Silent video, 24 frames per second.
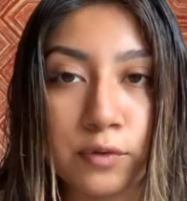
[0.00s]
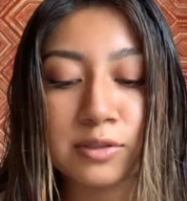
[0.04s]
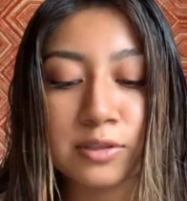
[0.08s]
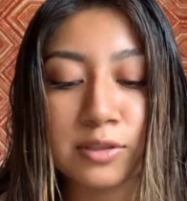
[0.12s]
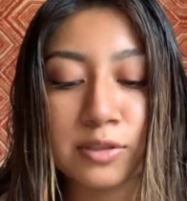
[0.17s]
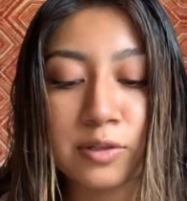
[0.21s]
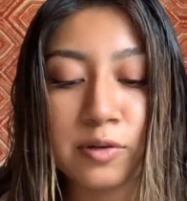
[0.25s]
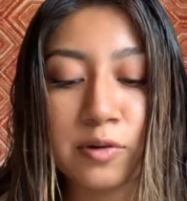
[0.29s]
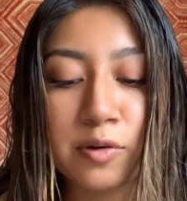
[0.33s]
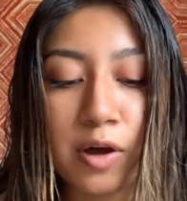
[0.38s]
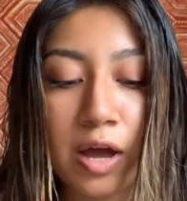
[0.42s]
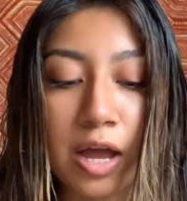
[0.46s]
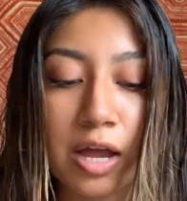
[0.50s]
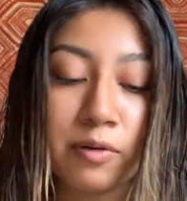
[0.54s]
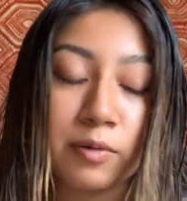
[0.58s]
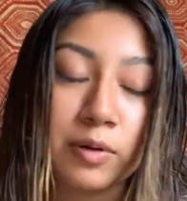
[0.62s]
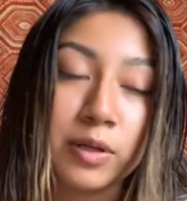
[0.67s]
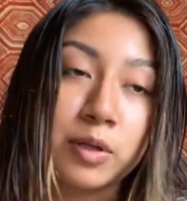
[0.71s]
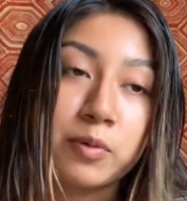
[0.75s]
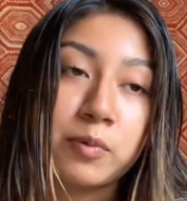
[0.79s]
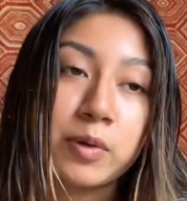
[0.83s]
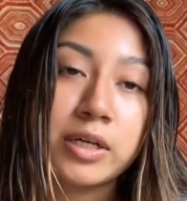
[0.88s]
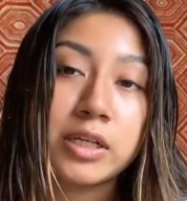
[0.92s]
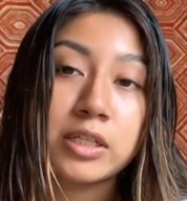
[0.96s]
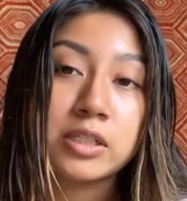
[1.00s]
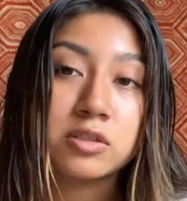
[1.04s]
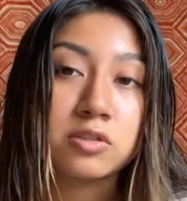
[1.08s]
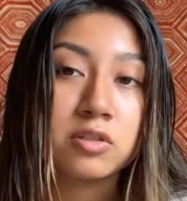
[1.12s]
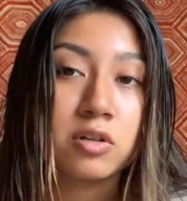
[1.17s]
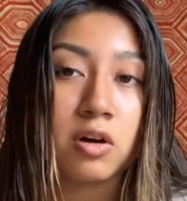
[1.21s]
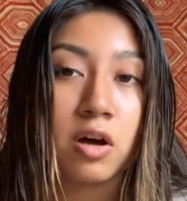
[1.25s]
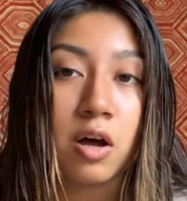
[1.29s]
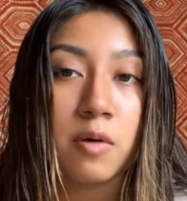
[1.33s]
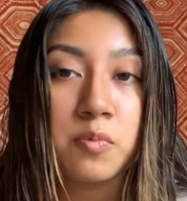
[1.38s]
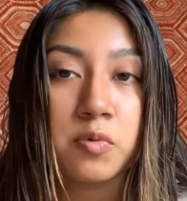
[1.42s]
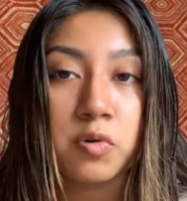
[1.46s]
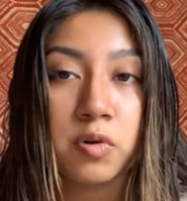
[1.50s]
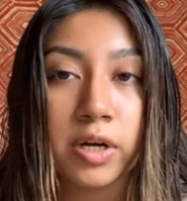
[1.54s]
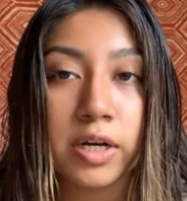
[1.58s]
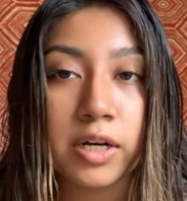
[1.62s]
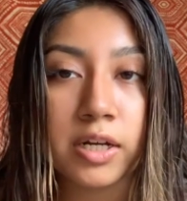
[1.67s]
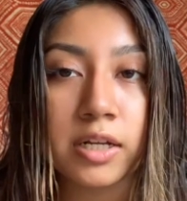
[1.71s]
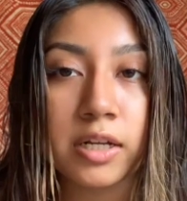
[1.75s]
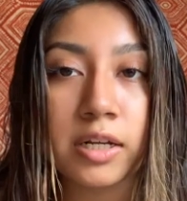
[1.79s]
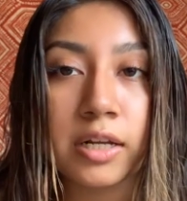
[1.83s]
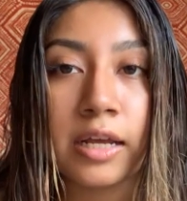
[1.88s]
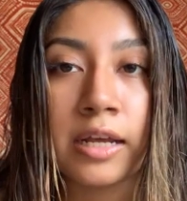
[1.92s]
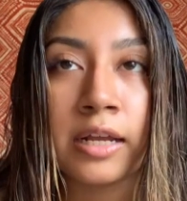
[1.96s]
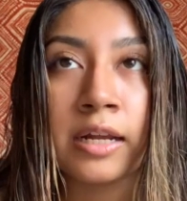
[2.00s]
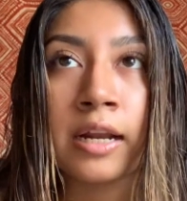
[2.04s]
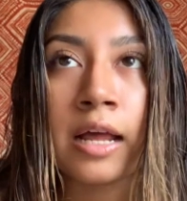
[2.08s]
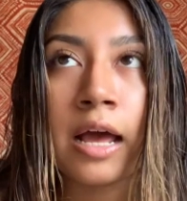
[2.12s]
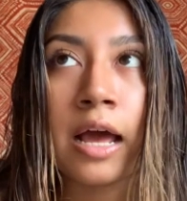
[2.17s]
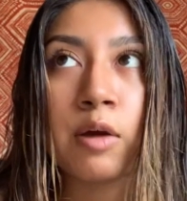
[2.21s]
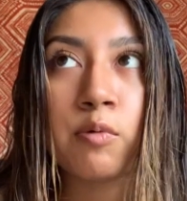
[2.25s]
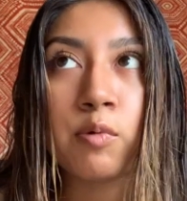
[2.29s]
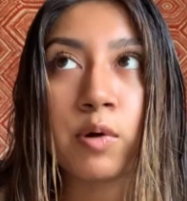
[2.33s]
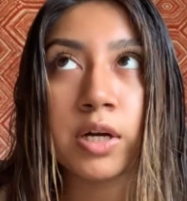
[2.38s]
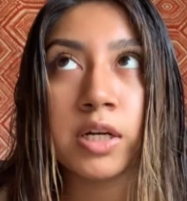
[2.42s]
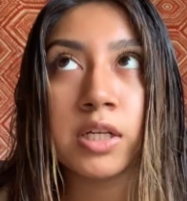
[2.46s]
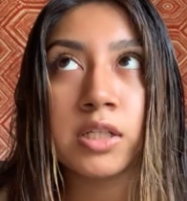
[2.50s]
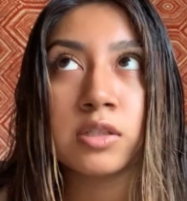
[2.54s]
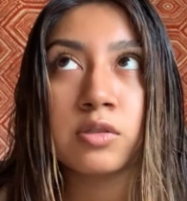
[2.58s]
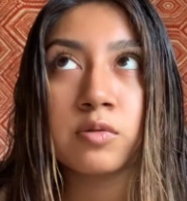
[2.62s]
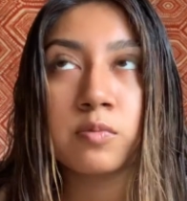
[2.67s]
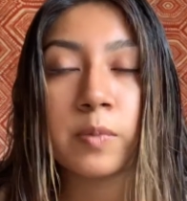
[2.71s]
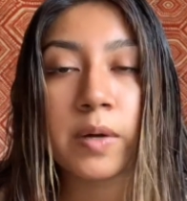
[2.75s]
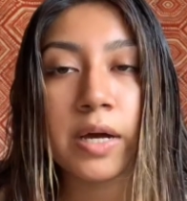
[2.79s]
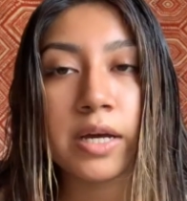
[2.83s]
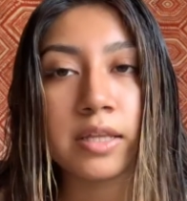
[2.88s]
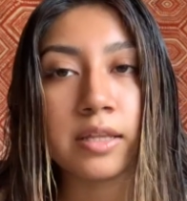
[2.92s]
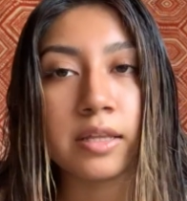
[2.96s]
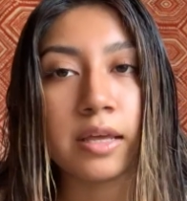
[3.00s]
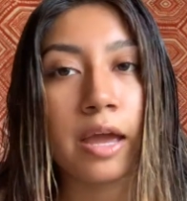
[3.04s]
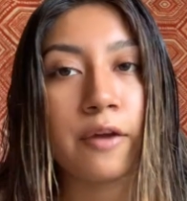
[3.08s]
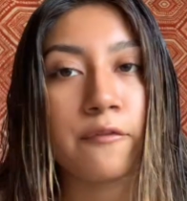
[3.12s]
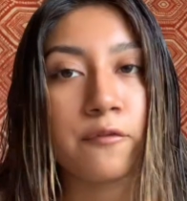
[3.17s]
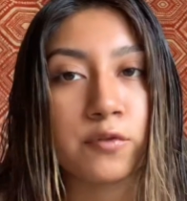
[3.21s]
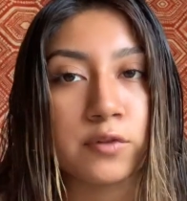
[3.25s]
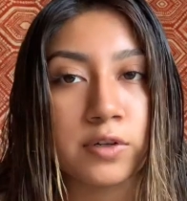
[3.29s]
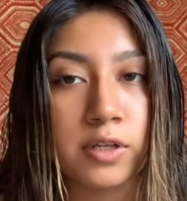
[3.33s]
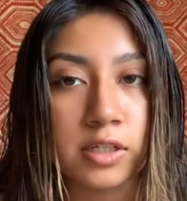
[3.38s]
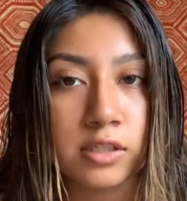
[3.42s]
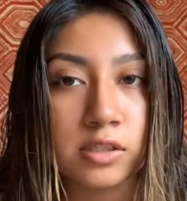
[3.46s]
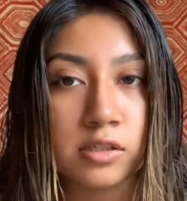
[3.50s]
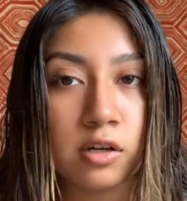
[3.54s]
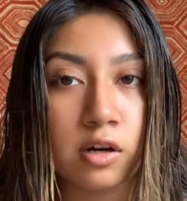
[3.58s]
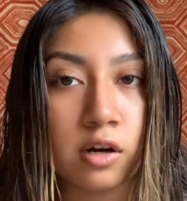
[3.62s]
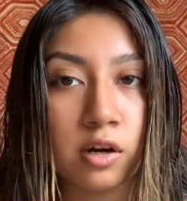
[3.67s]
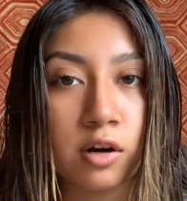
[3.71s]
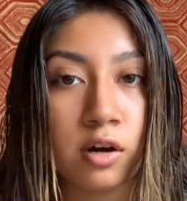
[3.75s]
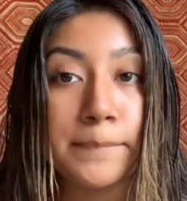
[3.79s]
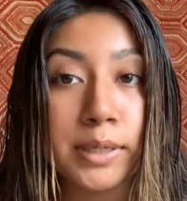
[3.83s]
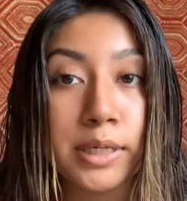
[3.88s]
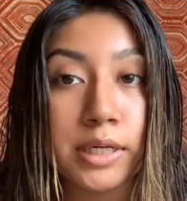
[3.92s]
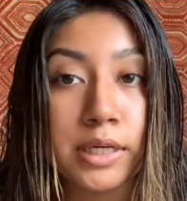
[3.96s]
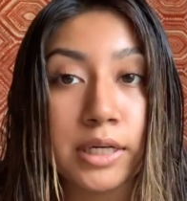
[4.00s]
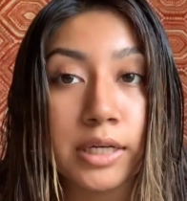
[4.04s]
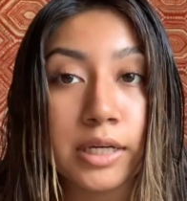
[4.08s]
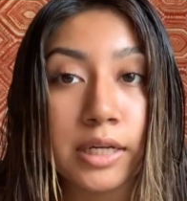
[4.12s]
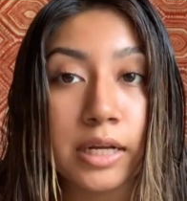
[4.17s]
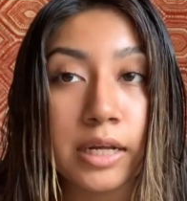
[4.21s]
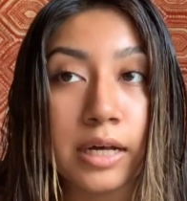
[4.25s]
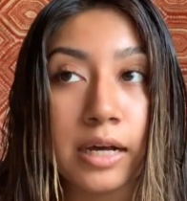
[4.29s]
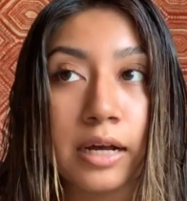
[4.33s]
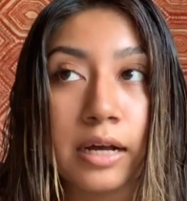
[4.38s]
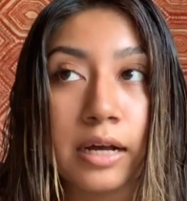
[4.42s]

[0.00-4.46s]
So I really wanted to upgrade it, and I wanted to buy the iPhone XR, but